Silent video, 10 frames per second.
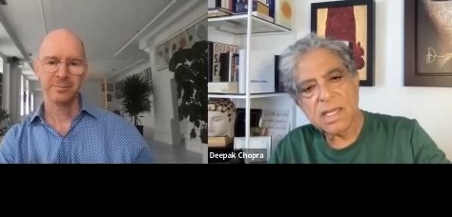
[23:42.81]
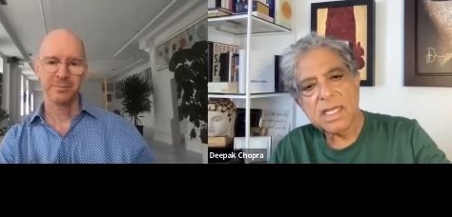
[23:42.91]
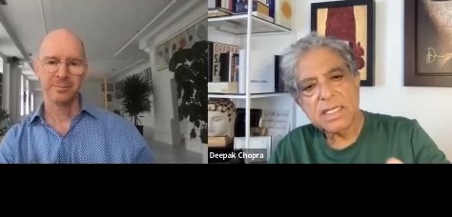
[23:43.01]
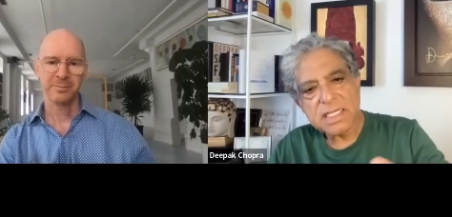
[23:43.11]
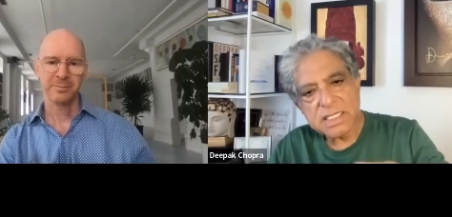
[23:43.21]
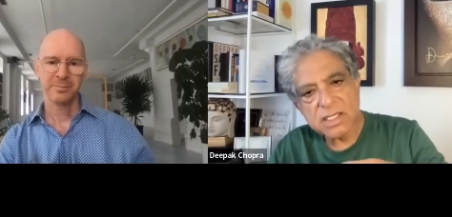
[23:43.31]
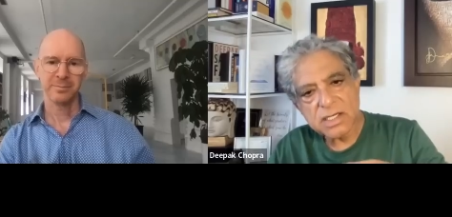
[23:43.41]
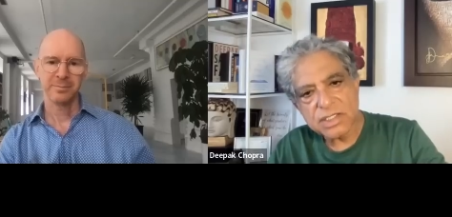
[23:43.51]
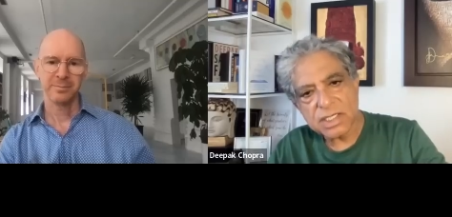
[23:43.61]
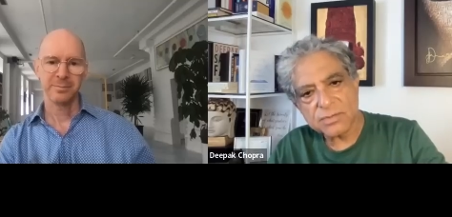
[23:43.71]
Speaker 1: and
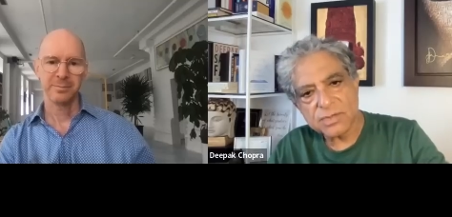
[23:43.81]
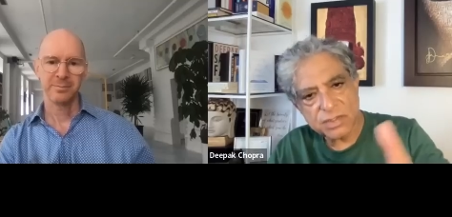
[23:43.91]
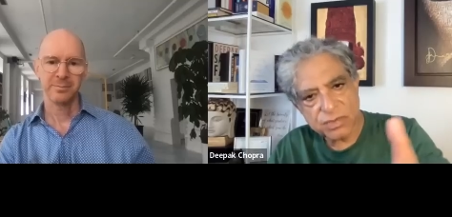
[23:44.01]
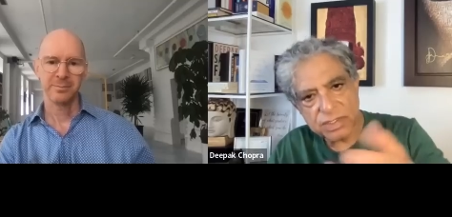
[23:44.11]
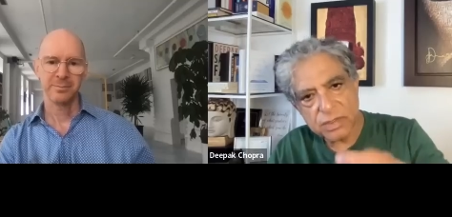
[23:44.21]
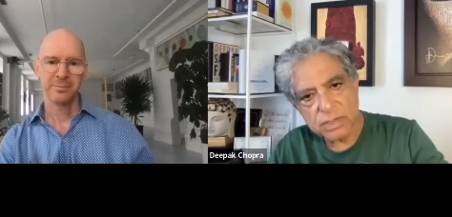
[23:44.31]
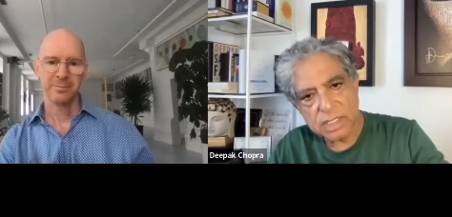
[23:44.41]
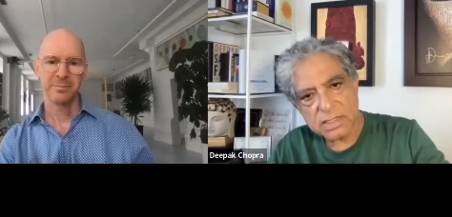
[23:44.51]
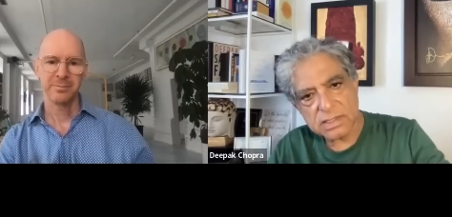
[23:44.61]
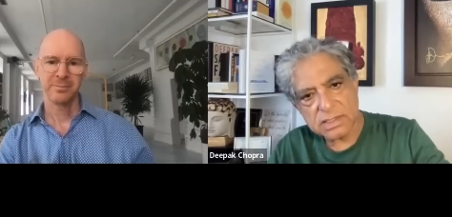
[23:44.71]
inertia, the three
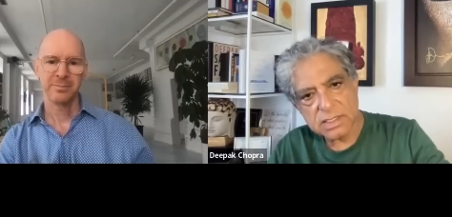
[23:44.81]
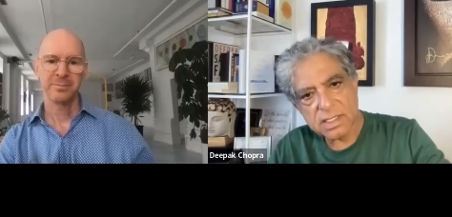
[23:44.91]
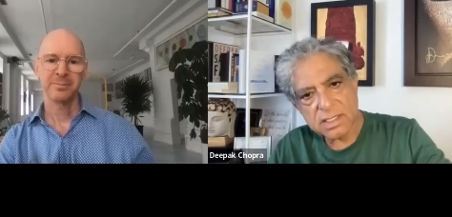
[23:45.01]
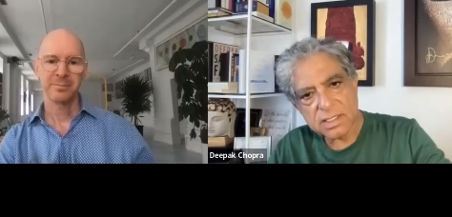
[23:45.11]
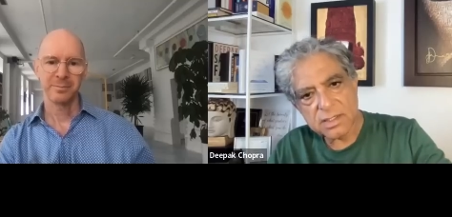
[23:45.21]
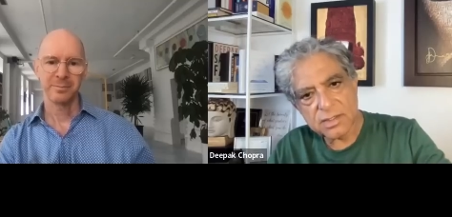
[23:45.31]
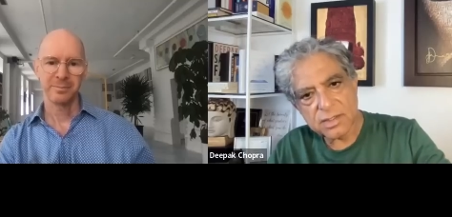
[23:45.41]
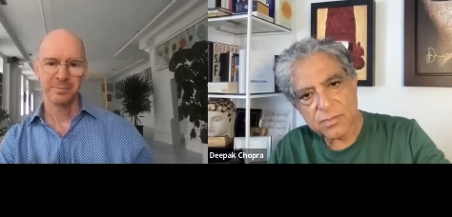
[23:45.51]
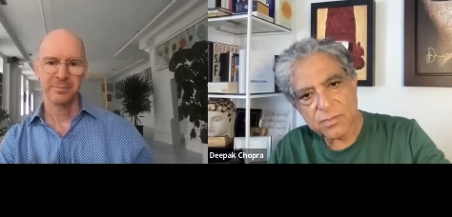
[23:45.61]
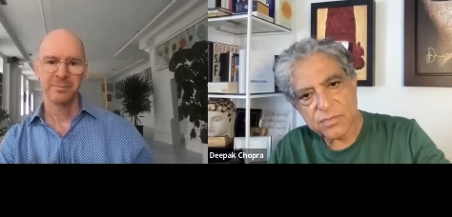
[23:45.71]
gunas, you
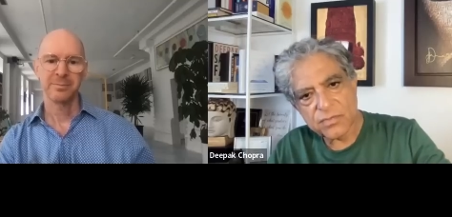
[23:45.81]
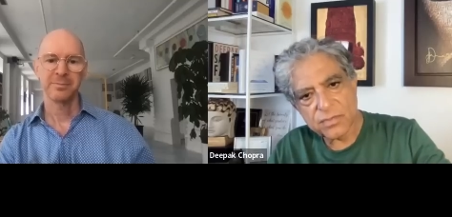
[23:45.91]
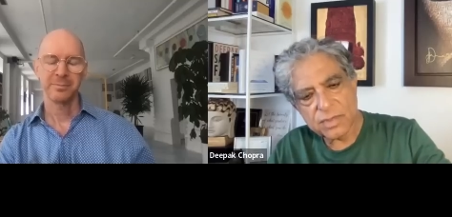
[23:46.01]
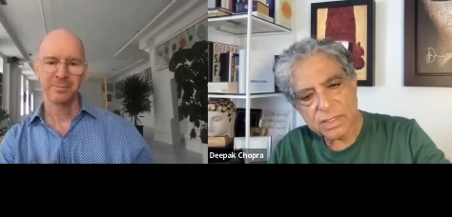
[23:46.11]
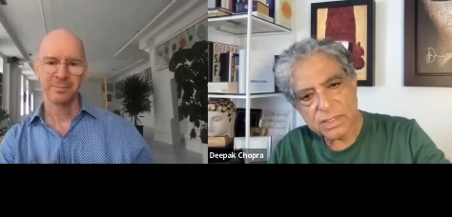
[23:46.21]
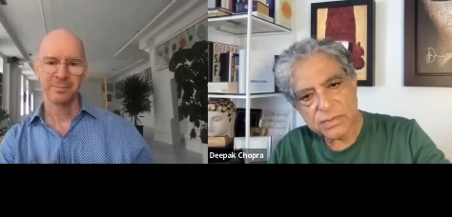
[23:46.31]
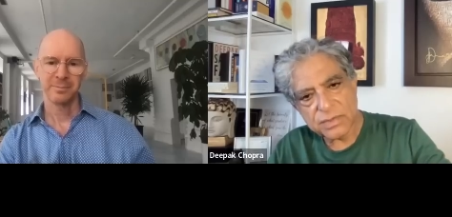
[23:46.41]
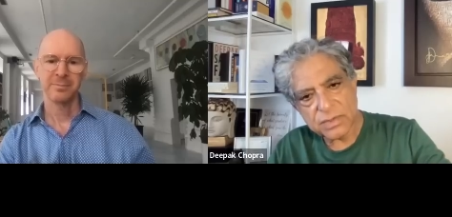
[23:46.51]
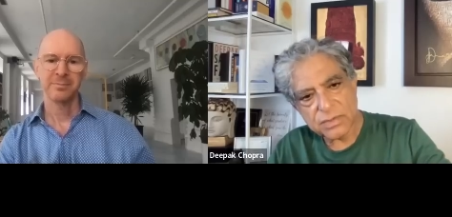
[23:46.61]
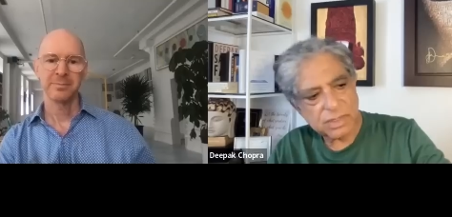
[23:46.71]
know, the
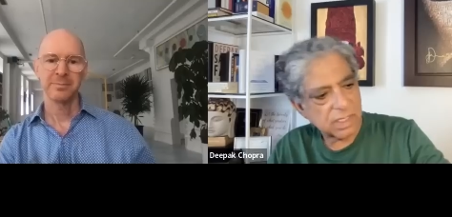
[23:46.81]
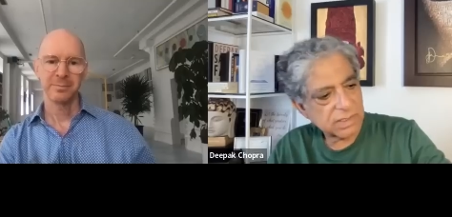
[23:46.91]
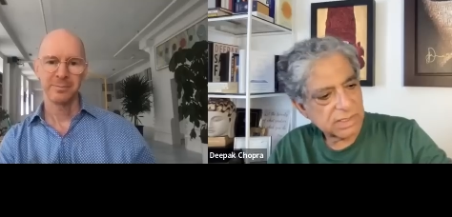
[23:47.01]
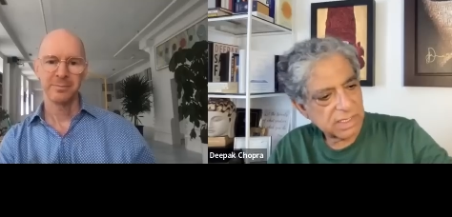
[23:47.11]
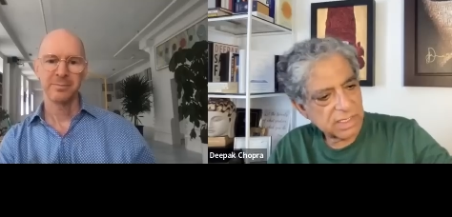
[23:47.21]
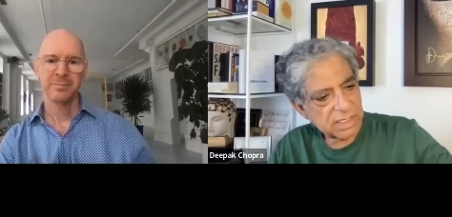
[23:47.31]
three gunas.